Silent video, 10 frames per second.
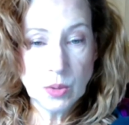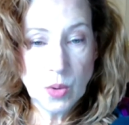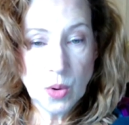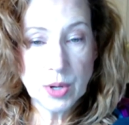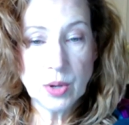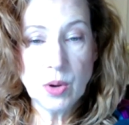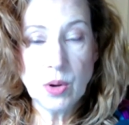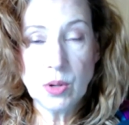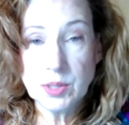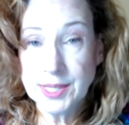
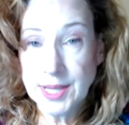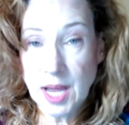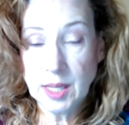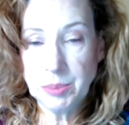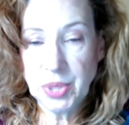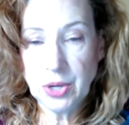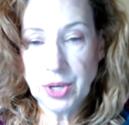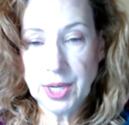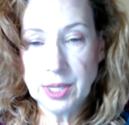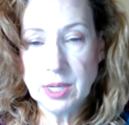cortical silent
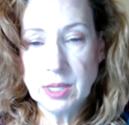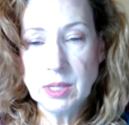period